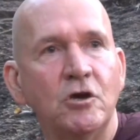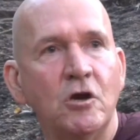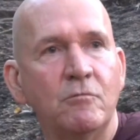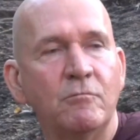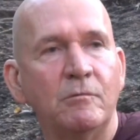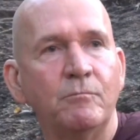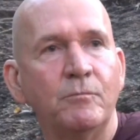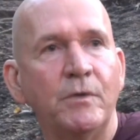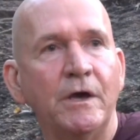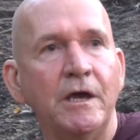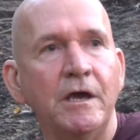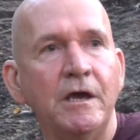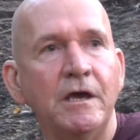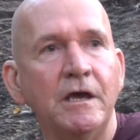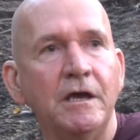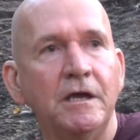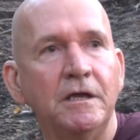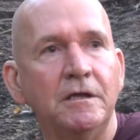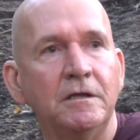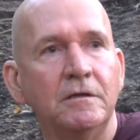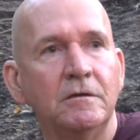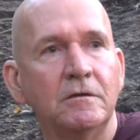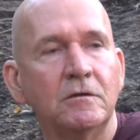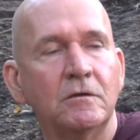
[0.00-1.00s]
human
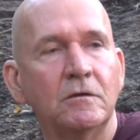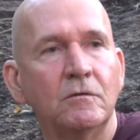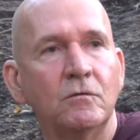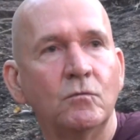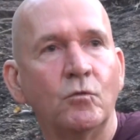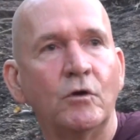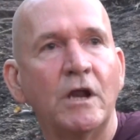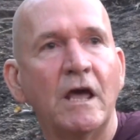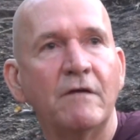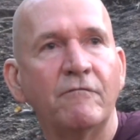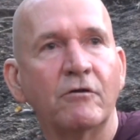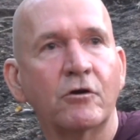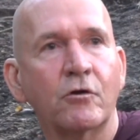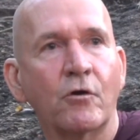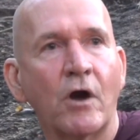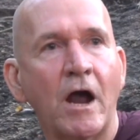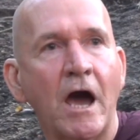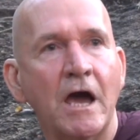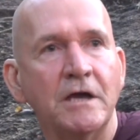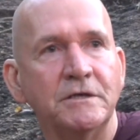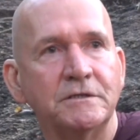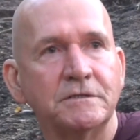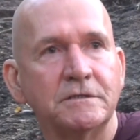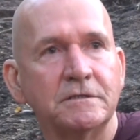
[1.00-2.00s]
being would ever
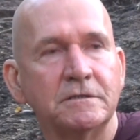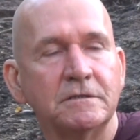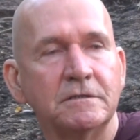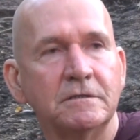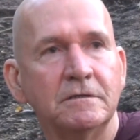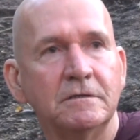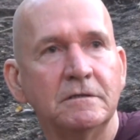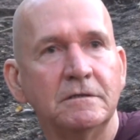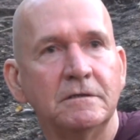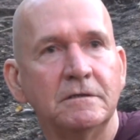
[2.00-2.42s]
grace.